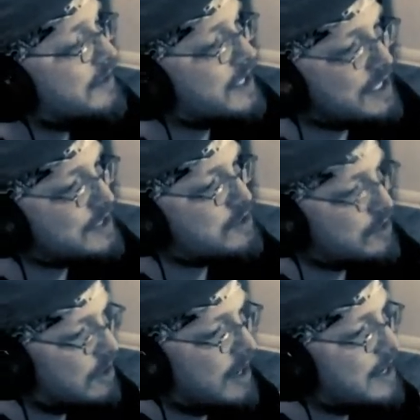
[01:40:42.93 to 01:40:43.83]
This is a
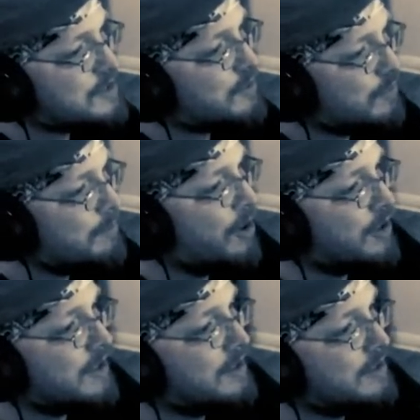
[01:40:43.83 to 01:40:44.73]
sarcastic
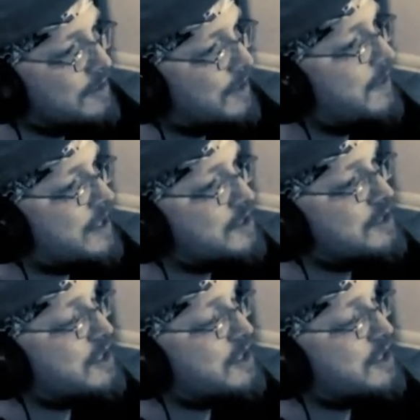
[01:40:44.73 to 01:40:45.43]
remark to this